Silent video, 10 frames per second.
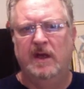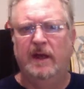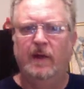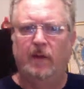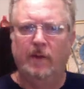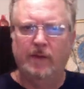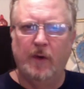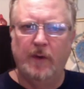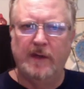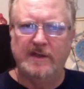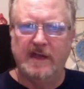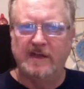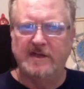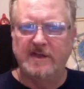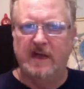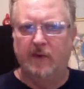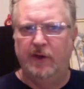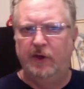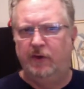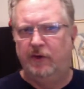And there were moments last night where
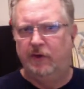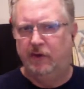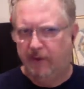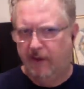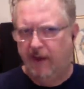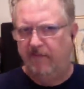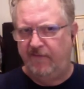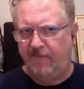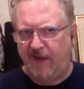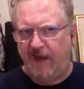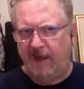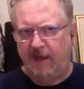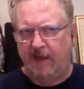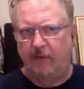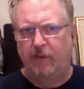you could not fake